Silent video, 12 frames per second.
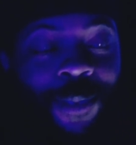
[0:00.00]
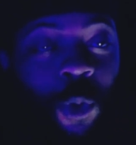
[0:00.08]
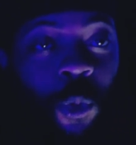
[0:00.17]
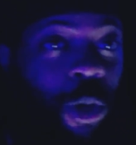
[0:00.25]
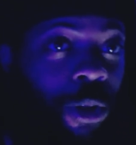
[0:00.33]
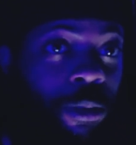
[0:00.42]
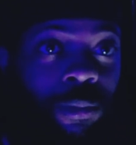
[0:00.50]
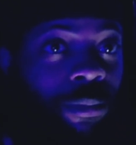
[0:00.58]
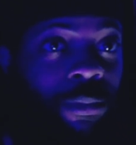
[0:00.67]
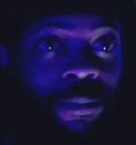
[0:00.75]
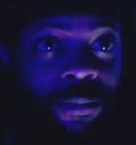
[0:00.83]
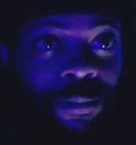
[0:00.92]
What are
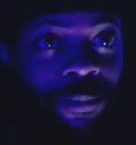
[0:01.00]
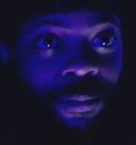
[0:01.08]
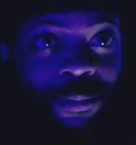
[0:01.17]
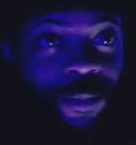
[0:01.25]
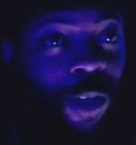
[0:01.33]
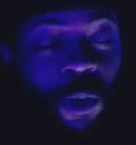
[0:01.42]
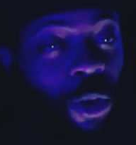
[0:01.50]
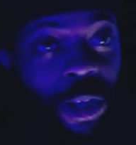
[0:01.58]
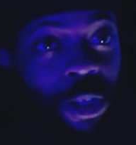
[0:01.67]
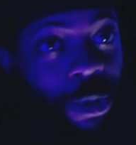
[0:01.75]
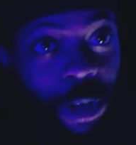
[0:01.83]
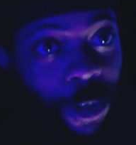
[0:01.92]

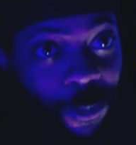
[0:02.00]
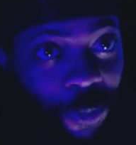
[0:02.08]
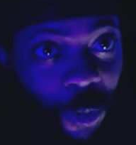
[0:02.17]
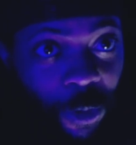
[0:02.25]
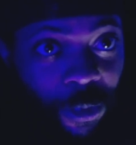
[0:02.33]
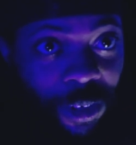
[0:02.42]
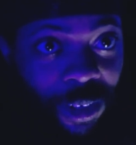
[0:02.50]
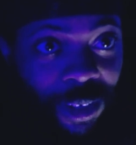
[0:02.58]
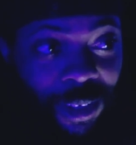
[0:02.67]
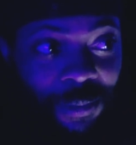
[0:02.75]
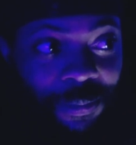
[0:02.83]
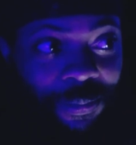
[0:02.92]
you good for?
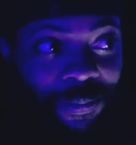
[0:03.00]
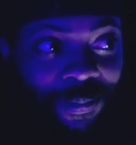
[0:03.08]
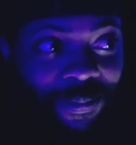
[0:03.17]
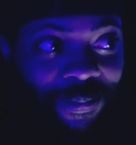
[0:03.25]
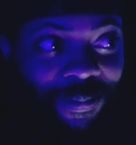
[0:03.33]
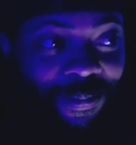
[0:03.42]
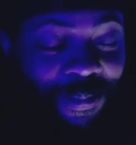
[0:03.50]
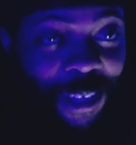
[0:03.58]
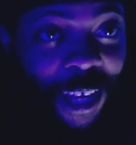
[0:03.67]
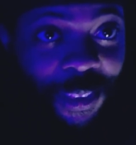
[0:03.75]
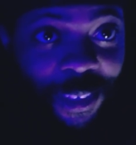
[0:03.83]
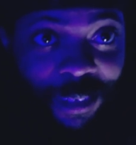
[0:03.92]

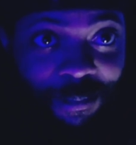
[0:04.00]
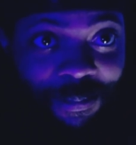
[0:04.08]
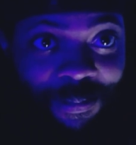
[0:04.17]
Nothing.